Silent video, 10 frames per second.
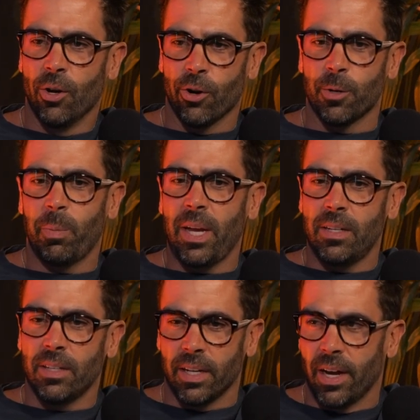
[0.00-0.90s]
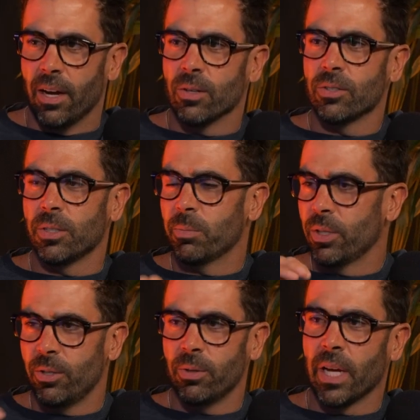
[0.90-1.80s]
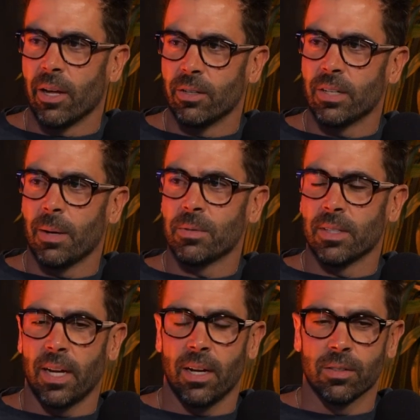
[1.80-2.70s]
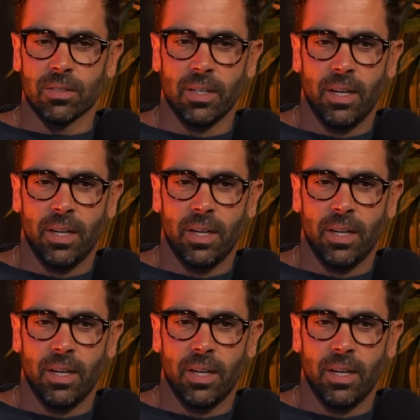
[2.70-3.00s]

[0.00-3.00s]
or you're painting a house or you're putting new countertops in the house.